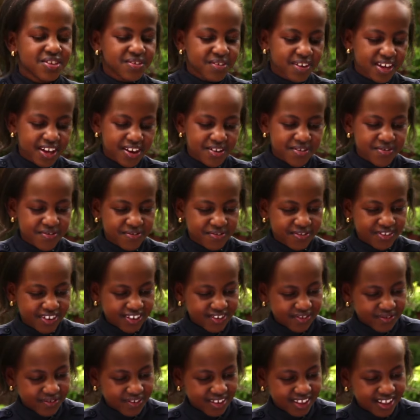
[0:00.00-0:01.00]
You can
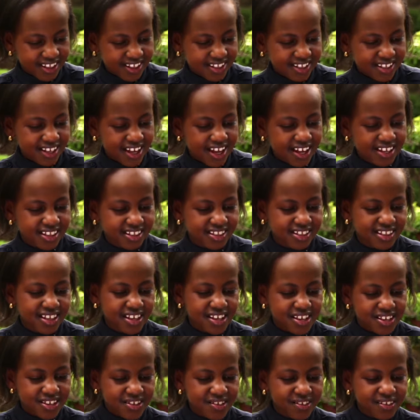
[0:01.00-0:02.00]
reach for the stars.
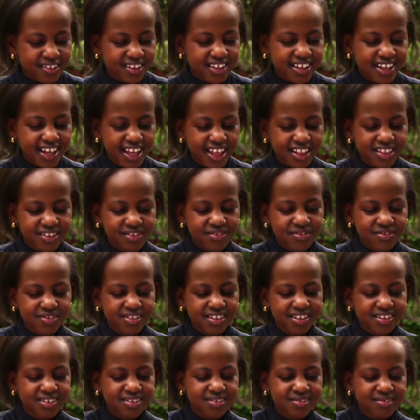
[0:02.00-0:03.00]
You'll get
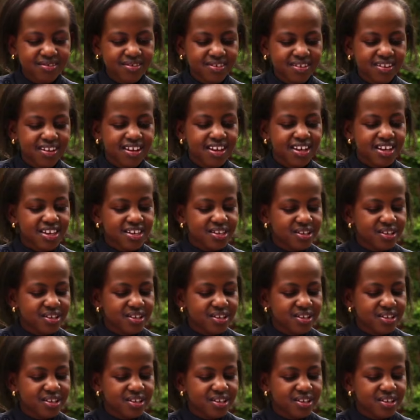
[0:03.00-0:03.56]
through this soon.